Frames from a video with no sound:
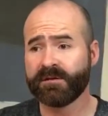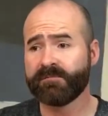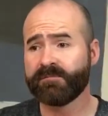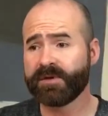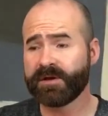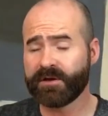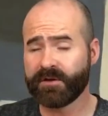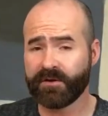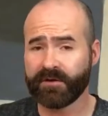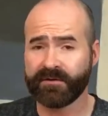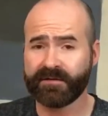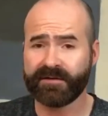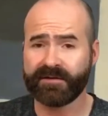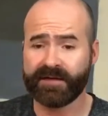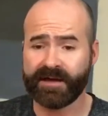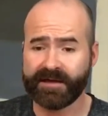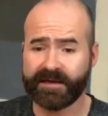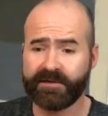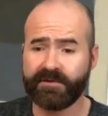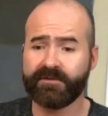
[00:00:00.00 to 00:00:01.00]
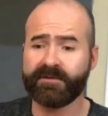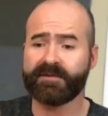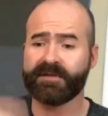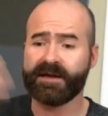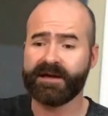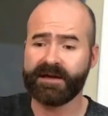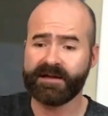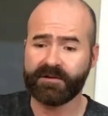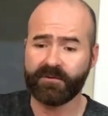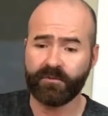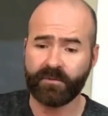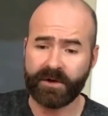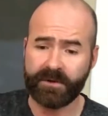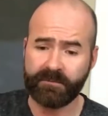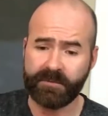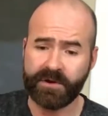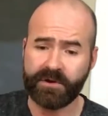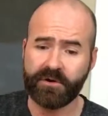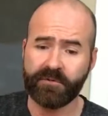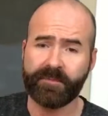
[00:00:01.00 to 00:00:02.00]
Because, like you said, and
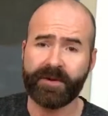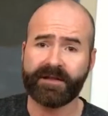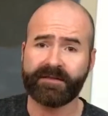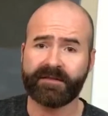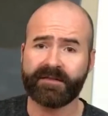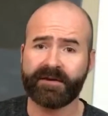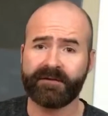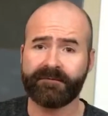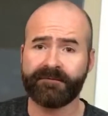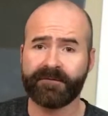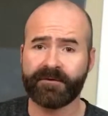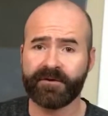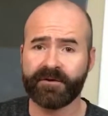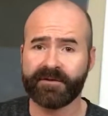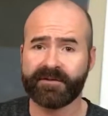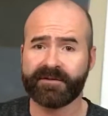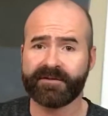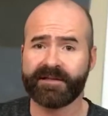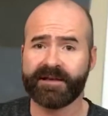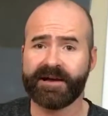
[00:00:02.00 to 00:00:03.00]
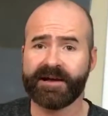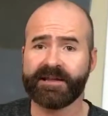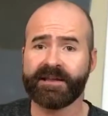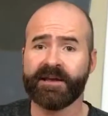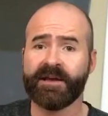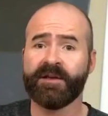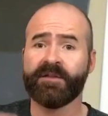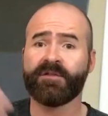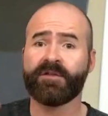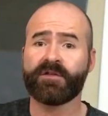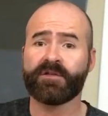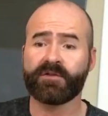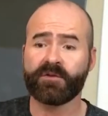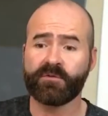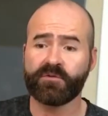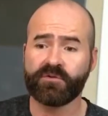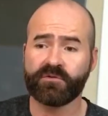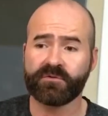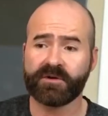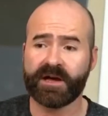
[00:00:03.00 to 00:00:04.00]
when we go back to that first slide, the
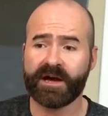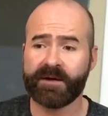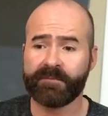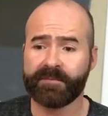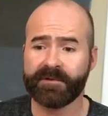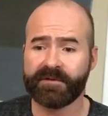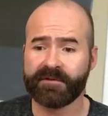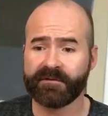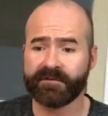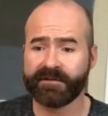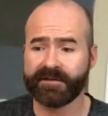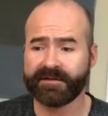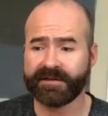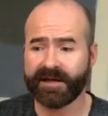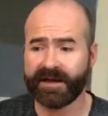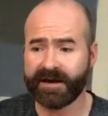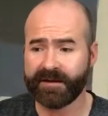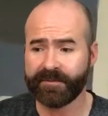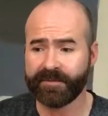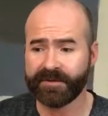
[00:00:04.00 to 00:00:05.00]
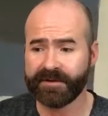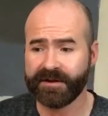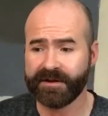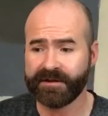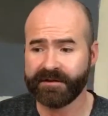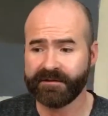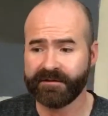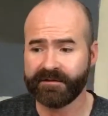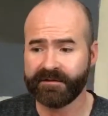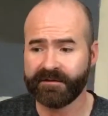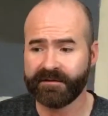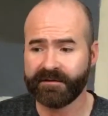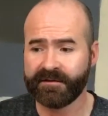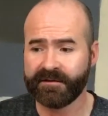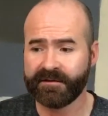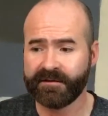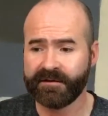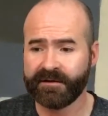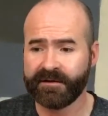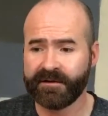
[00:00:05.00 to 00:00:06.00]
social capital is happening.
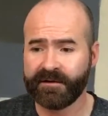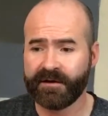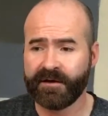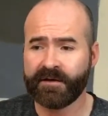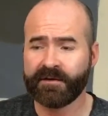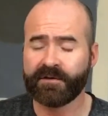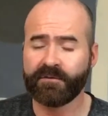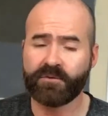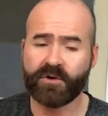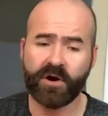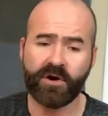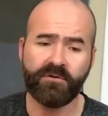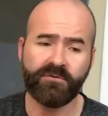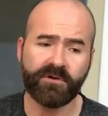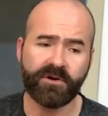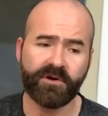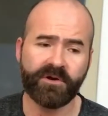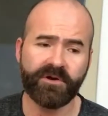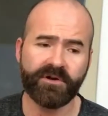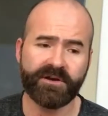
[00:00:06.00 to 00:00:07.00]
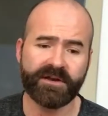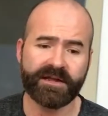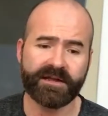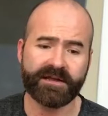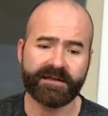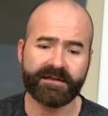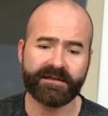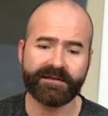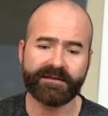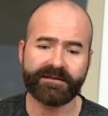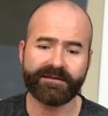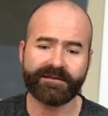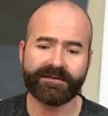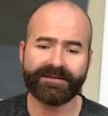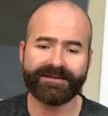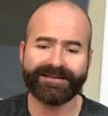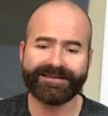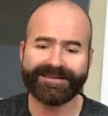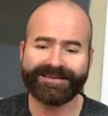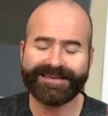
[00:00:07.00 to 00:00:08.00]
So co-learning
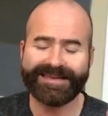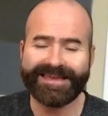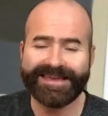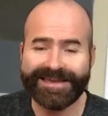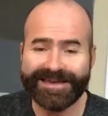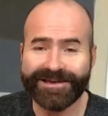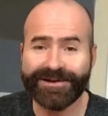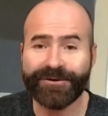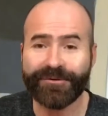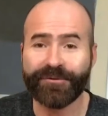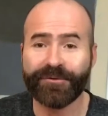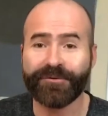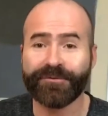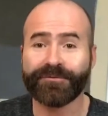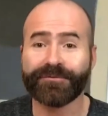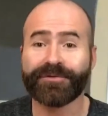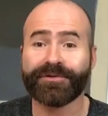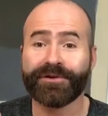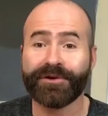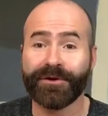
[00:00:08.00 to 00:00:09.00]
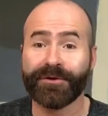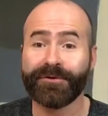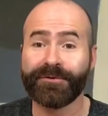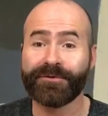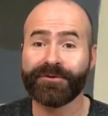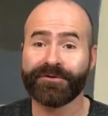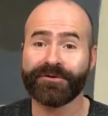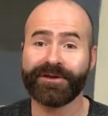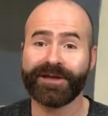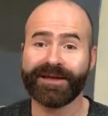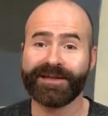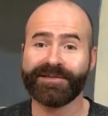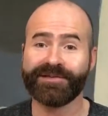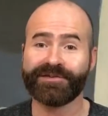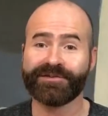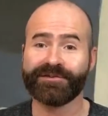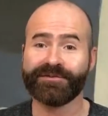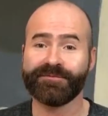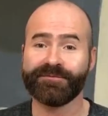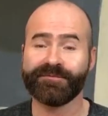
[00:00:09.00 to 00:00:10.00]
equals
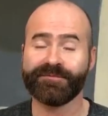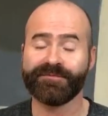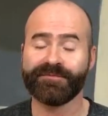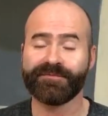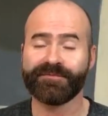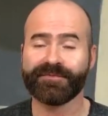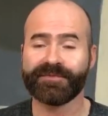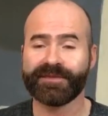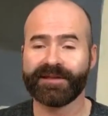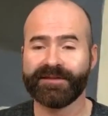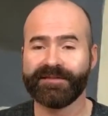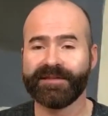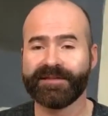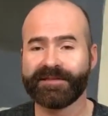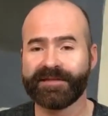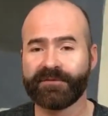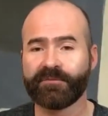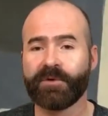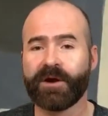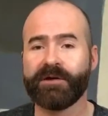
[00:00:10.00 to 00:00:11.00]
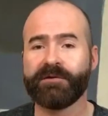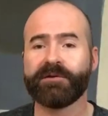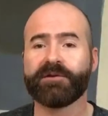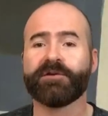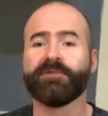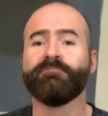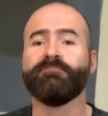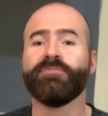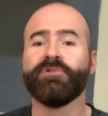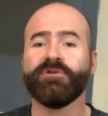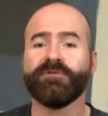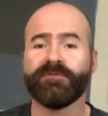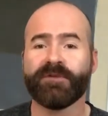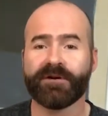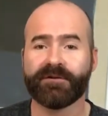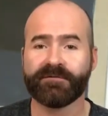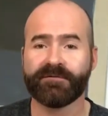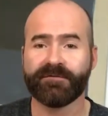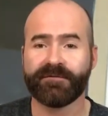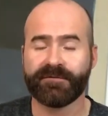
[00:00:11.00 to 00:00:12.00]
co-creation, and this is where it can move
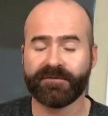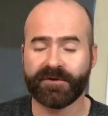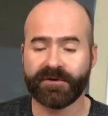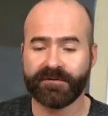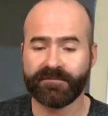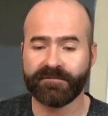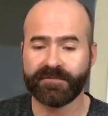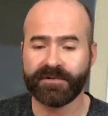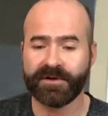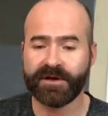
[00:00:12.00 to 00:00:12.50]
on from.